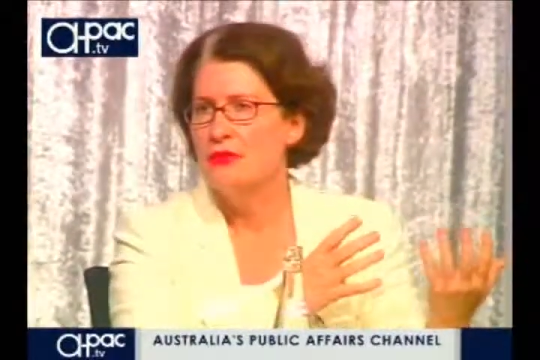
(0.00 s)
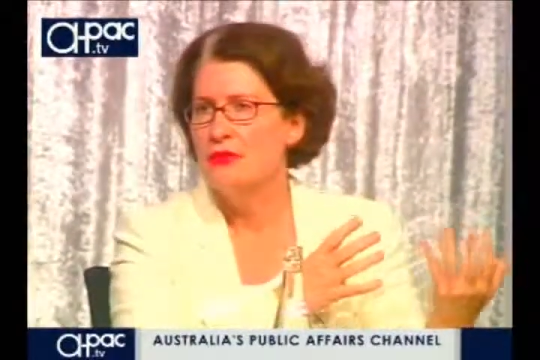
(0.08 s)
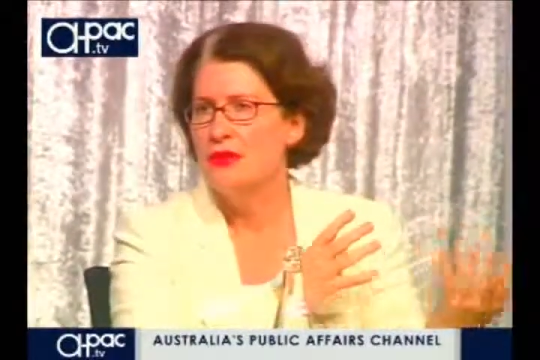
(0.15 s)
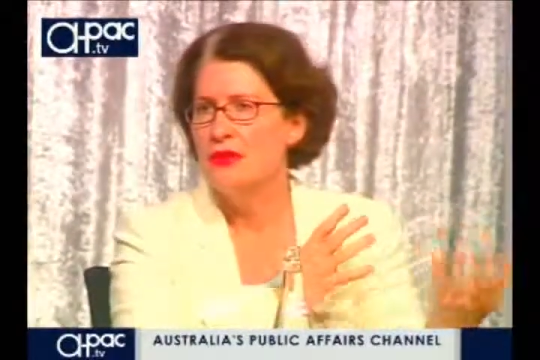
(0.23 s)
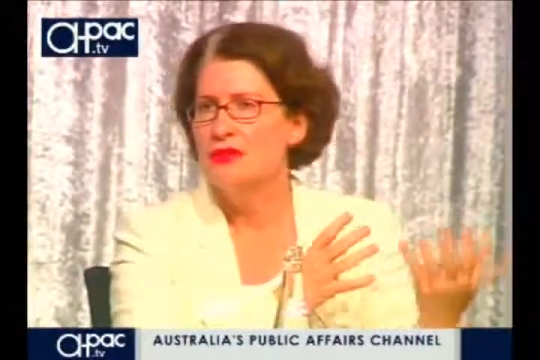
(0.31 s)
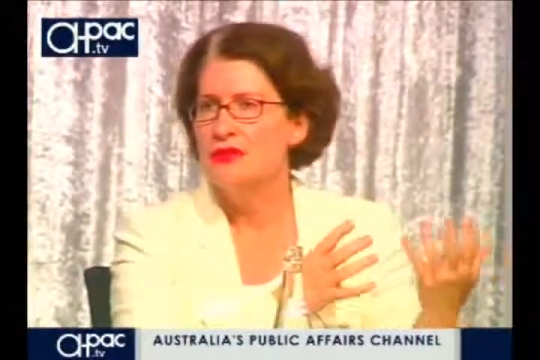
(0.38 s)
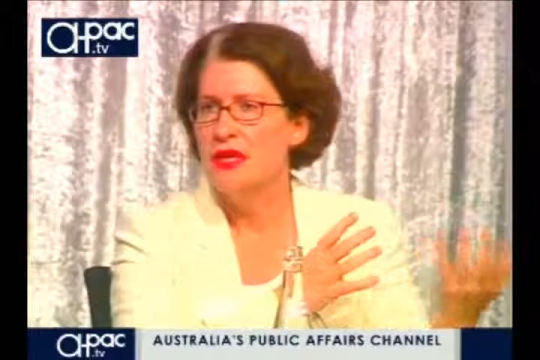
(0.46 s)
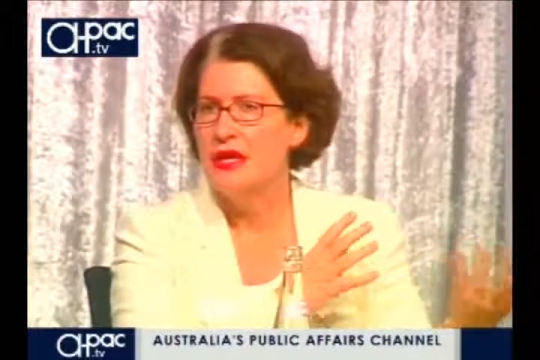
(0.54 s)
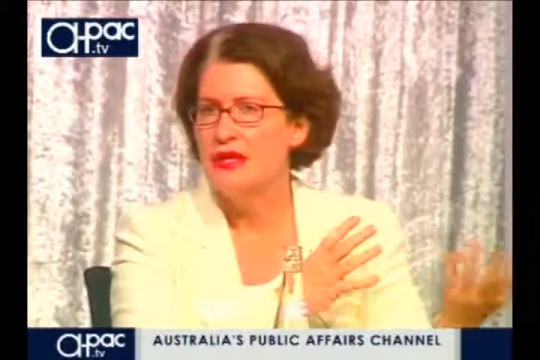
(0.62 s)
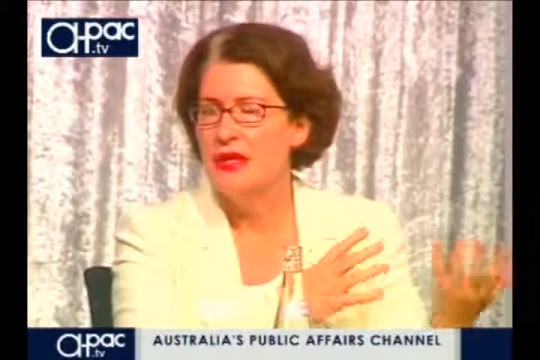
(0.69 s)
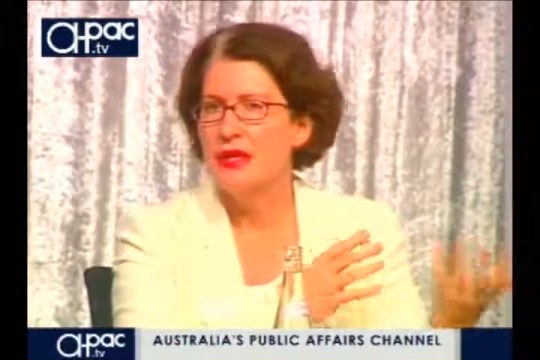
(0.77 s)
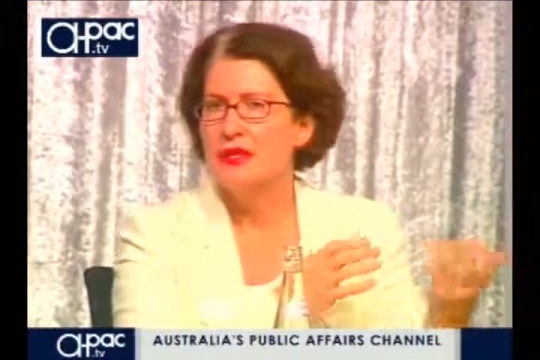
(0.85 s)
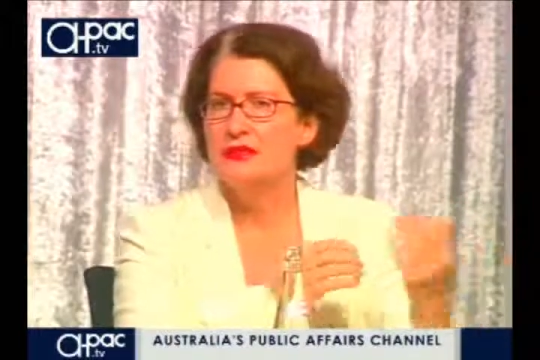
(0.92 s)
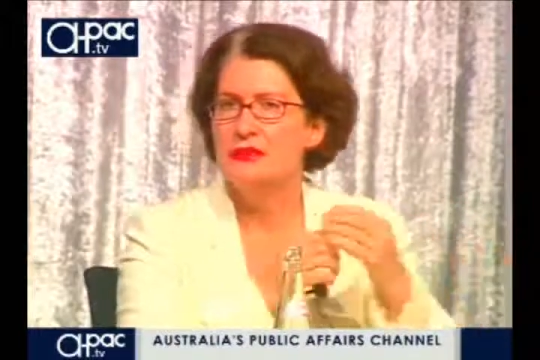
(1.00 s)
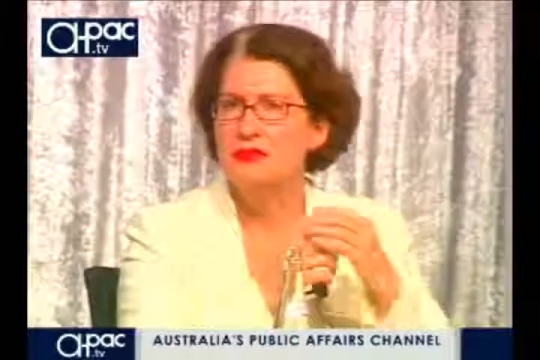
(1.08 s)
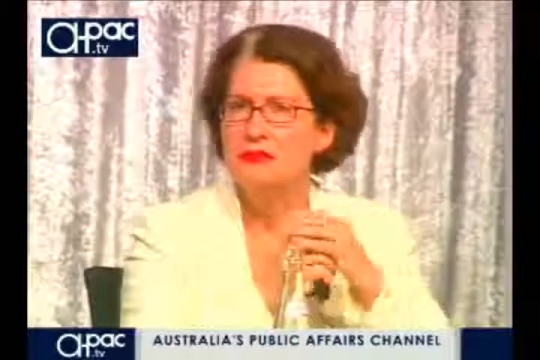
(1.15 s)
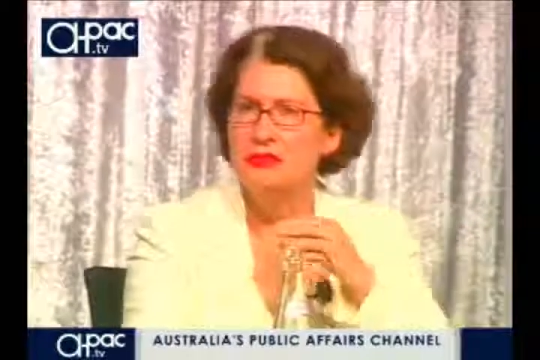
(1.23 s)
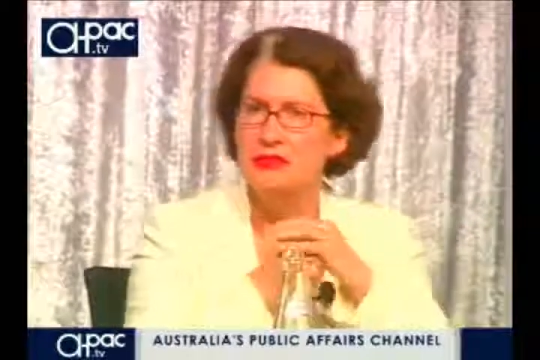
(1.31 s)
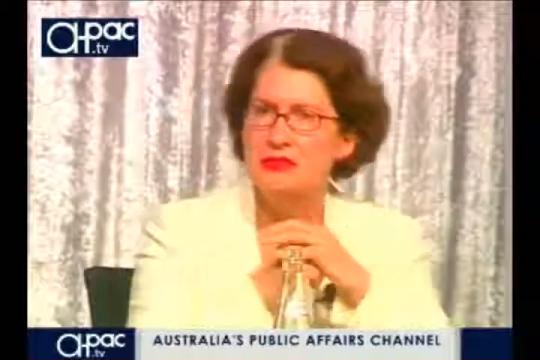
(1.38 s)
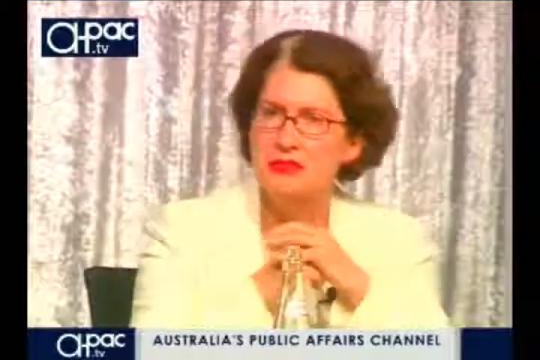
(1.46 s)
when in doubt, act in the
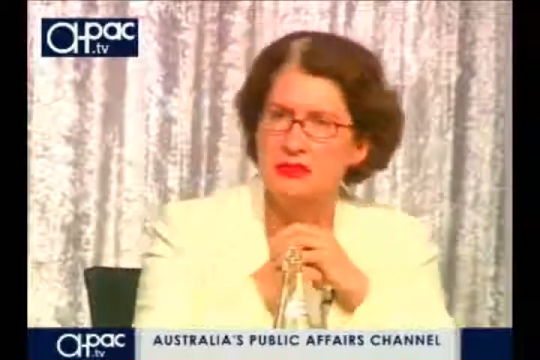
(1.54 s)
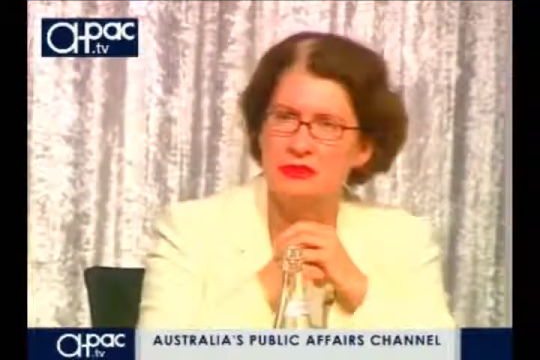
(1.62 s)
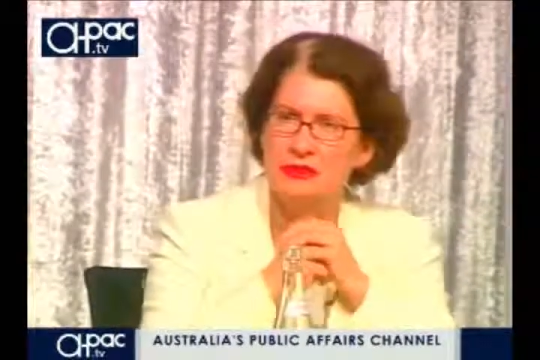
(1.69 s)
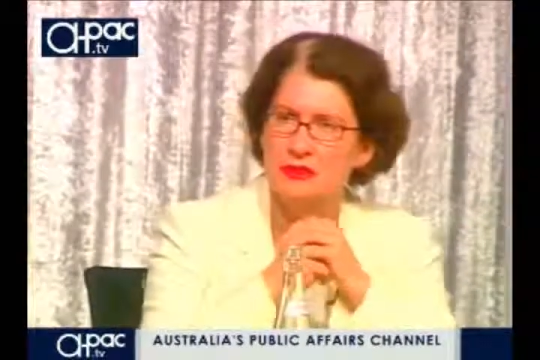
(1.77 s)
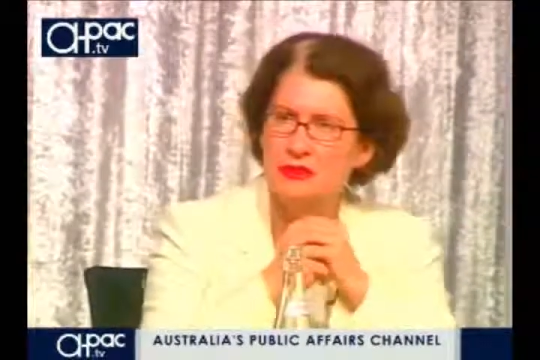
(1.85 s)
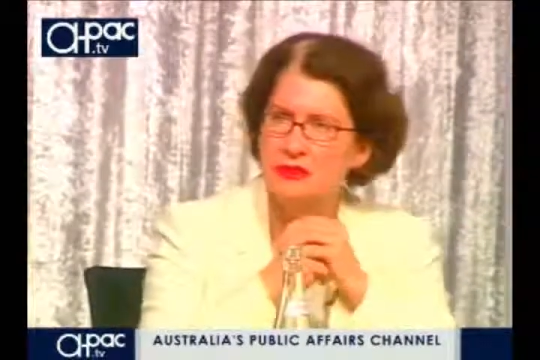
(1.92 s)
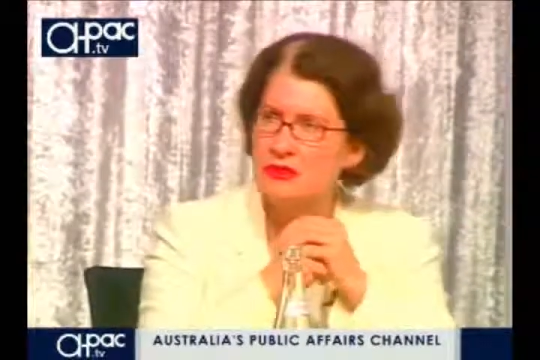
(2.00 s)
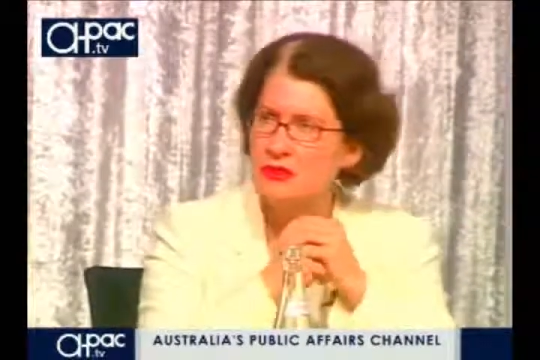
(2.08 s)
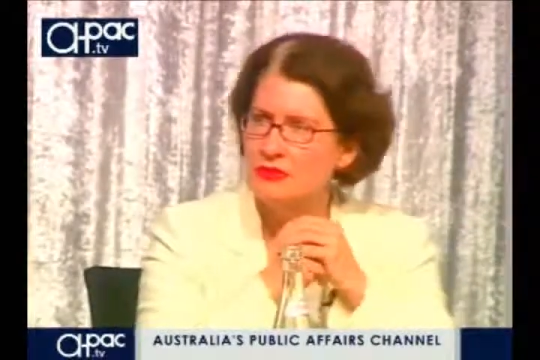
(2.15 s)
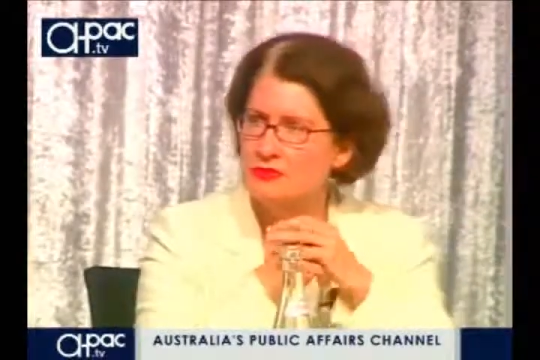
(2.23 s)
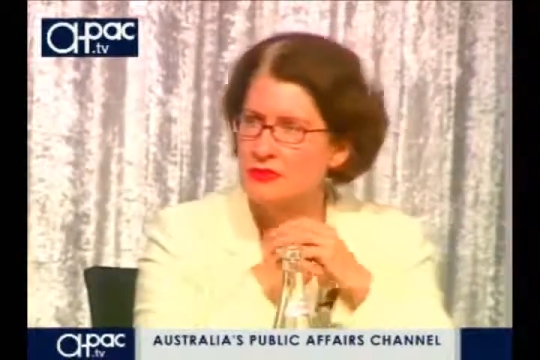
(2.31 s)
best interests of